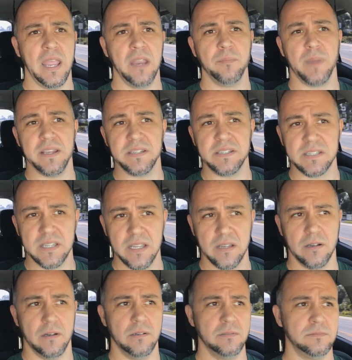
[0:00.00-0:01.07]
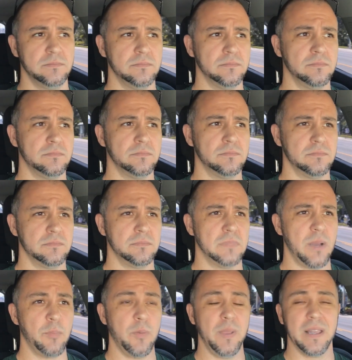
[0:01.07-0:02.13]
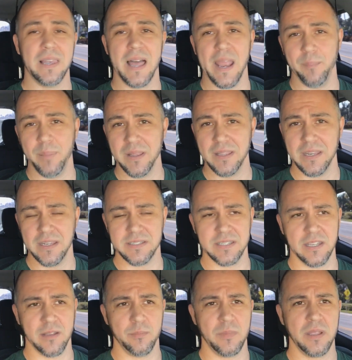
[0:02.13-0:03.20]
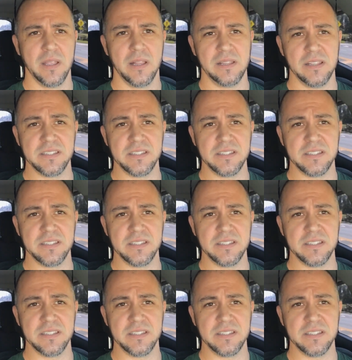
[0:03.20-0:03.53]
and my skill, I'm going to be a liability to them.